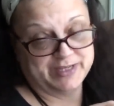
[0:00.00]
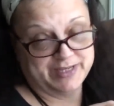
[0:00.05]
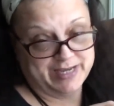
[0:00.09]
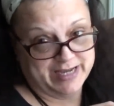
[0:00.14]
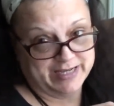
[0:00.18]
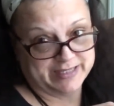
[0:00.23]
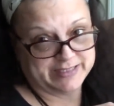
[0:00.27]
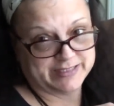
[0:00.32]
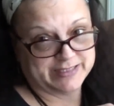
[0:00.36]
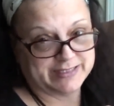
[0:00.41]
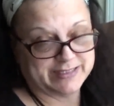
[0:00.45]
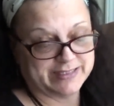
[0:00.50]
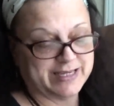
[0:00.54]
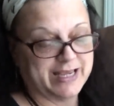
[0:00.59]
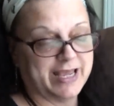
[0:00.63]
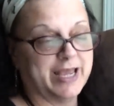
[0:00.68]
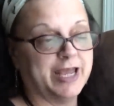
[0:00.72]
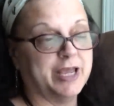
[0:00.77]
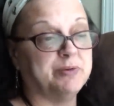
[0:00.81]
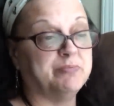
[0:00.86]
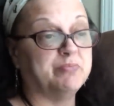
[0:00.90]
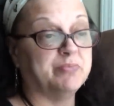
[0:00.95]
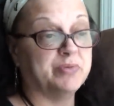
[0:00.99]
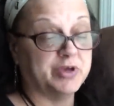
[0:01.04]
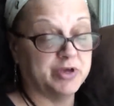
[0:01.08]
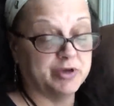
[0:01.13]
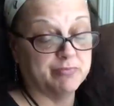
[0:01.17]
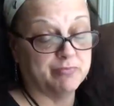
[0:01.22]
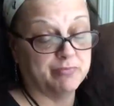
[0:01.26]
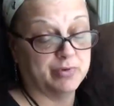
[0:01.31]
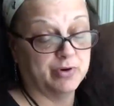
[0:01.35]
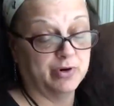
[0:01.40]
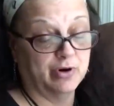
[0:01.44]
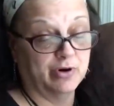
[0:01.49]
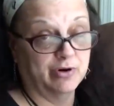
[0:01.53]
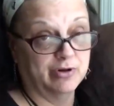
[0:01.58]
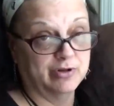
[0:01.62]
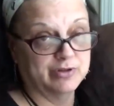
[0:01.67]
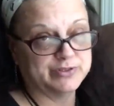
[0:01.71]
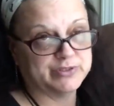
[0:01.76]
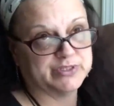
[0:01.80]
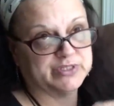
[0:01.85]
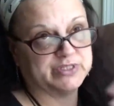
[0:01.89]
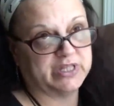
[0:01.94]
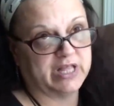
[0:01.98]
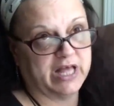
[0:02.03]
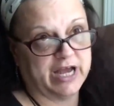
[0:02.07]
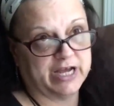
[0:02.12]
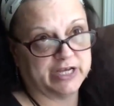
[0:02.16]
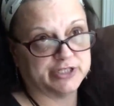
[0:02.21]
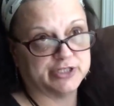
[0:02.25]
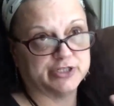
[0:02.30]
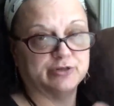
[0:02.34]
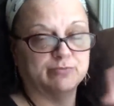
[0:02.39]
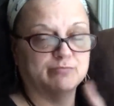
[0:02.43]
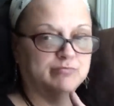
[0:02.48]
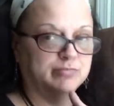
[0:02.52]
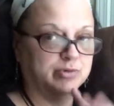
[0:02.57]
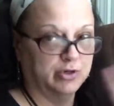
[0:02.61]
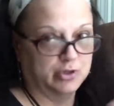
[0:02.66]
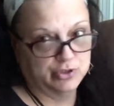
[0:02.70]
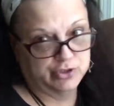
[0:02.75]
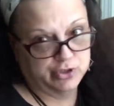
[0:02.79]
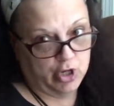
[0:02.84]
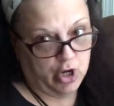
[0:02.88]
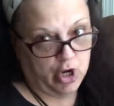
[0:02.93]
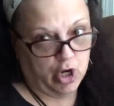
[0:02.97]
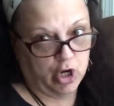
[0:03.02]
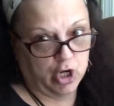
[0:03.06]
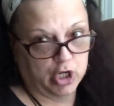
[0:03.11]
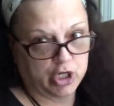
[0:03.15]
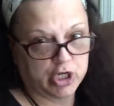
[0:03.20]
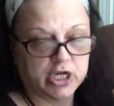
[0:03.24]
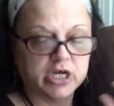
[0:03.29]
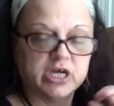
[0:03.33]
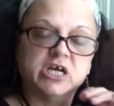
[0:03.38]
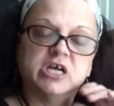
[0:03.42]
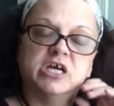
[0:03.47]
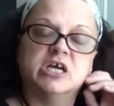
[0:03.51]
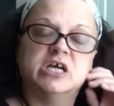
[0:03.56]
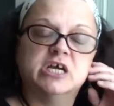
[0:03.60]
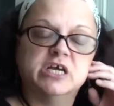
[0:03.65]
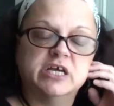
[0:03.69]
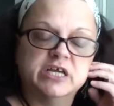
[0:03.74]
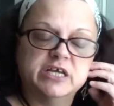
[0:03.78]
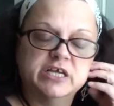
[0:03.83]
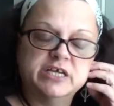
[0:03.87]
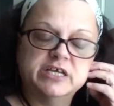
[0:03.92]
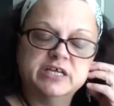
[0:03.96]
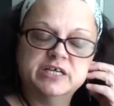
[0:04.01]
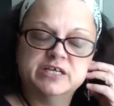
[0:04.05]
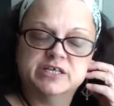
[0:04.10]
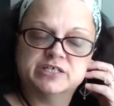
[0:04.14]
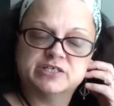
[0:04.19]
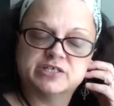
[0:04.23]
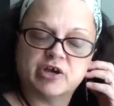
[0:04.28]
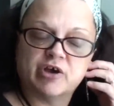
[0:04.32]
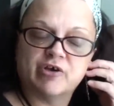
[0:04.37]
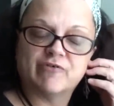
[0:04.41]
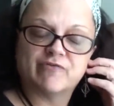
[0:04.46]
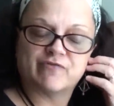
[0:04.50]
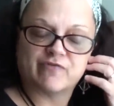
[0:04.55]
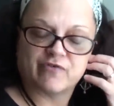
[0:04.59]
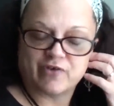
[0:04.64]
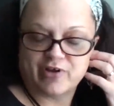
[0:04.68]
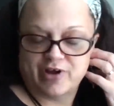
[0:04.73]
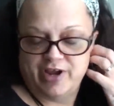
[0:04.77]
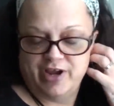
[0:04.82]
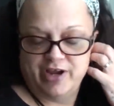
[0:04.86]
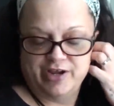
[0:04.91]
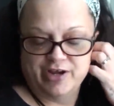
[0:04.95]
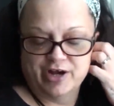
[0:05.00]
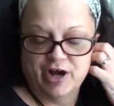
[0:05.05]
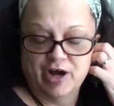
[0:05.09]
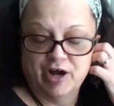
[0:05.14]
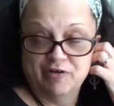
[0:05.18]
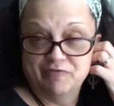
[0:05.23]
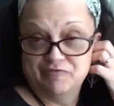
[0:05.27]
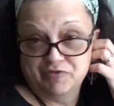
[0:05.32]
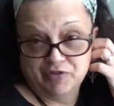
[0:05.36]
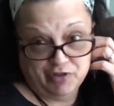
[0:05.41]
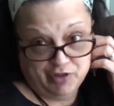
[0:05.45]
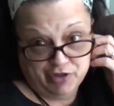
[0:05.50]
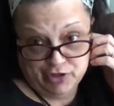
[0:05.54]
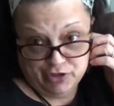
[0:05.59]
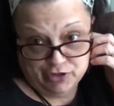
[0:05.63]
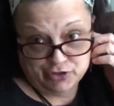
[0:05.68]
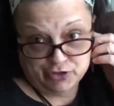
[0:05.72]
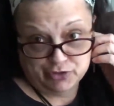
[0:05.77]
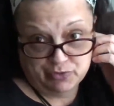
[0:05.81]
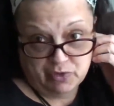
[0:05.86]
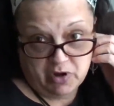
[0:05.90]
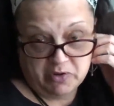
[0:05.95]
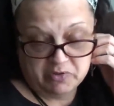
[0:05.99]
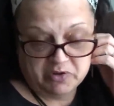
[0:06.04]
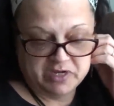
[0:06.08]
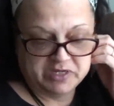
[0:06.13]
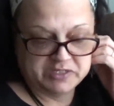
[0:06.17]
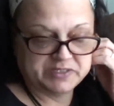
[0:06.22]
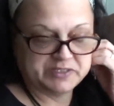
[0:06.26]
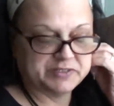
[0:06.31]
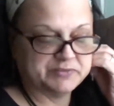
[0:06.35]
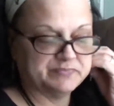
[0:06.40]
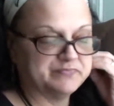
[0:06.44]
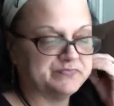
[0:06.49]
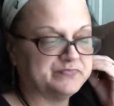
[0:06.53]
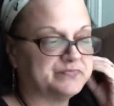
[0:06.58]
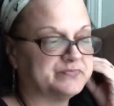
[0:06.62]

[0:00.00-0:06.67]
Yes, a pit bull slash bulldog is afraid of the little chihuahuas.